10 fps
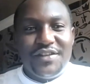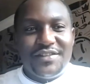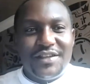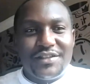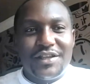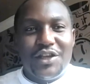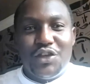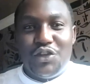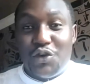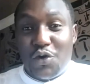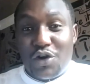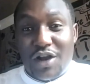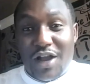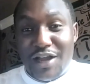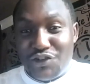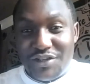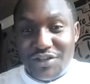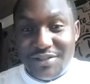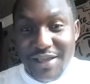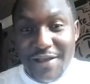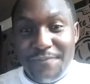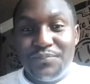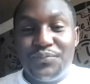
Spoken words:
visit your countries. Yeah.